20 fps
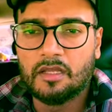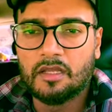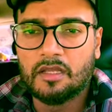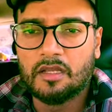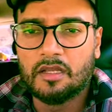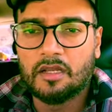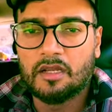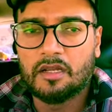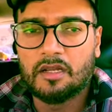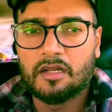
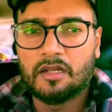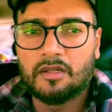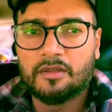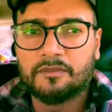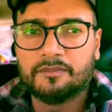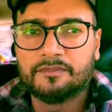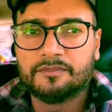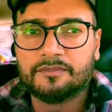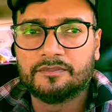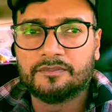
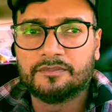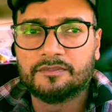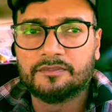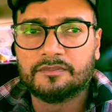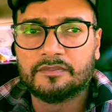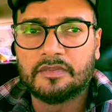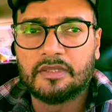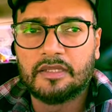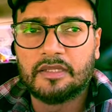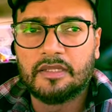
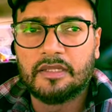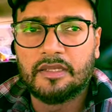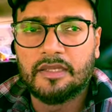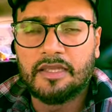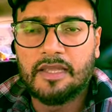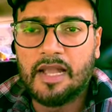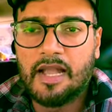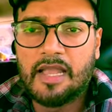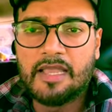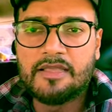
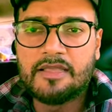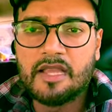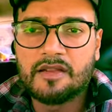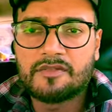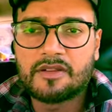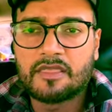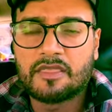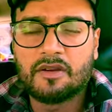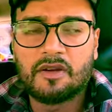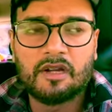I
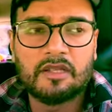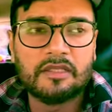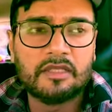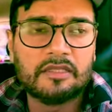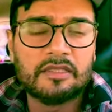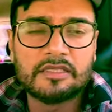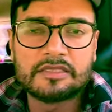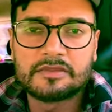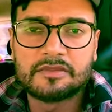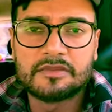never thought that
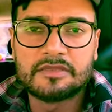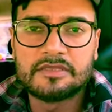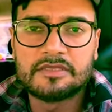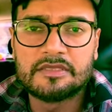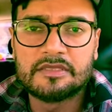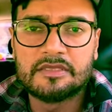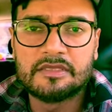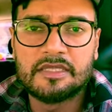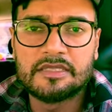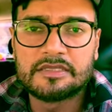
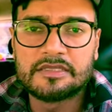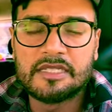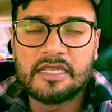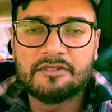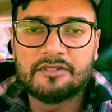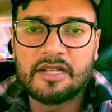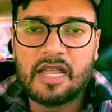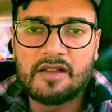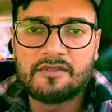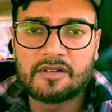this day
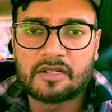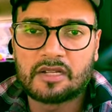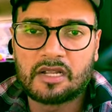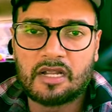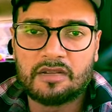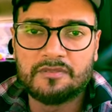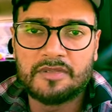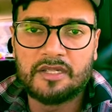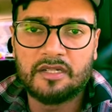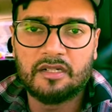would ever
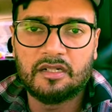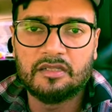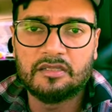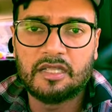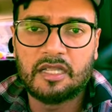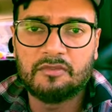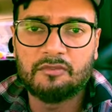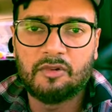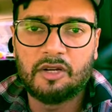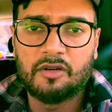come here,
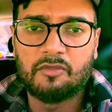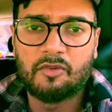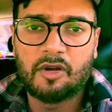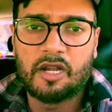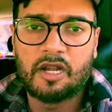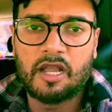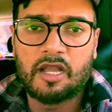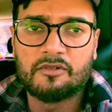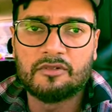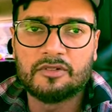that
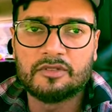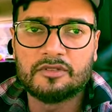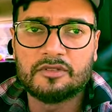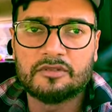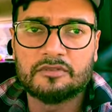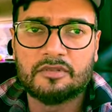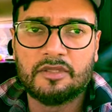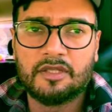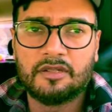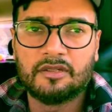where I would
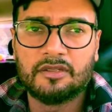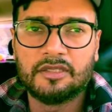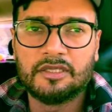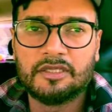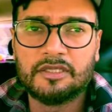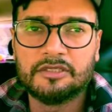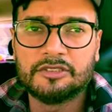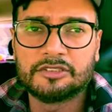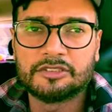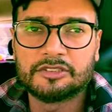
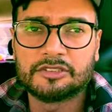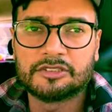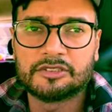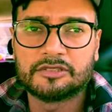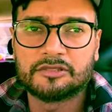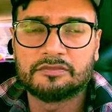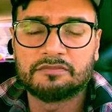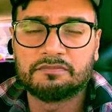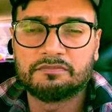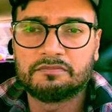literally
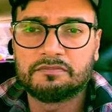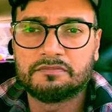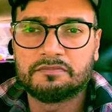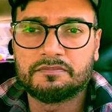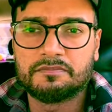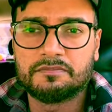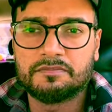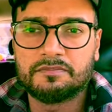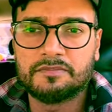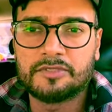just
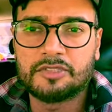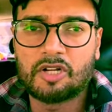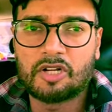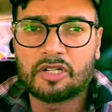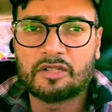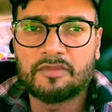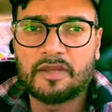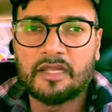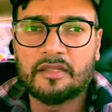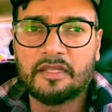talk
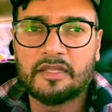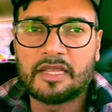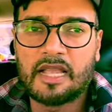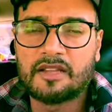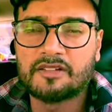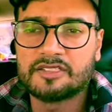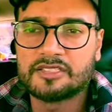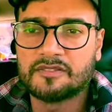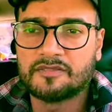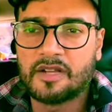about like how
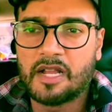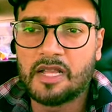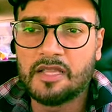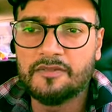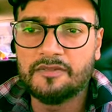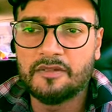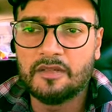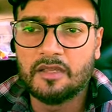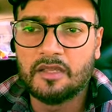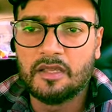to
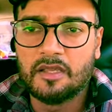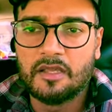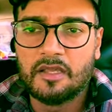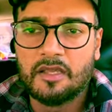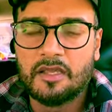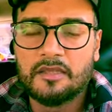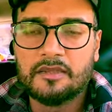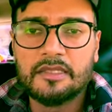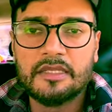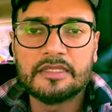survive.
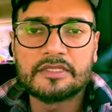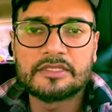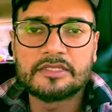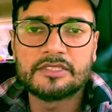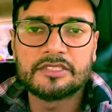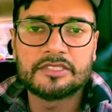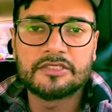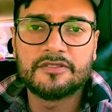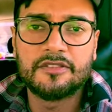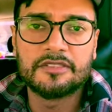This
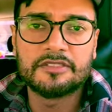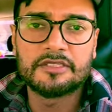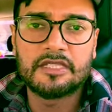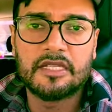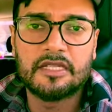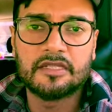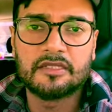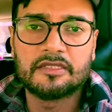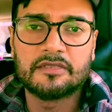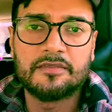just feels
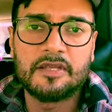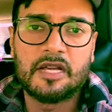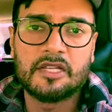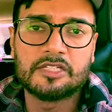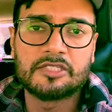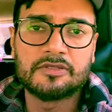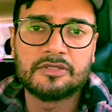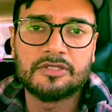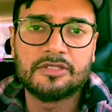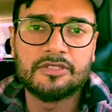like, to be
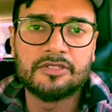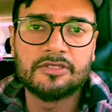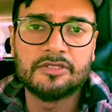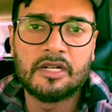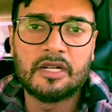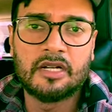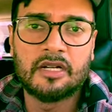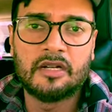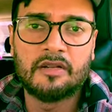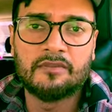honest with you,
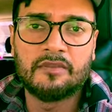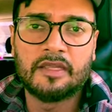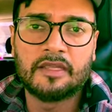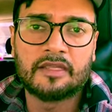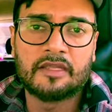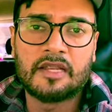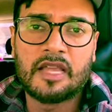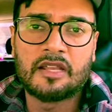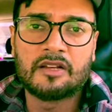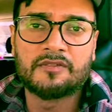like
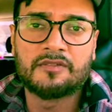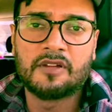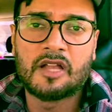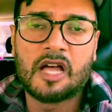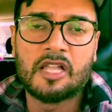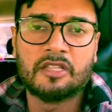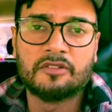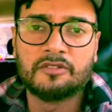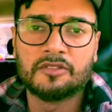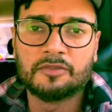an out of a
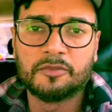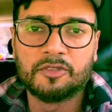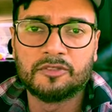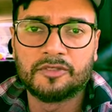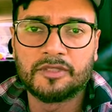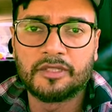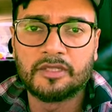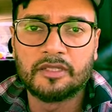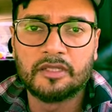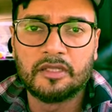Hollywood movie.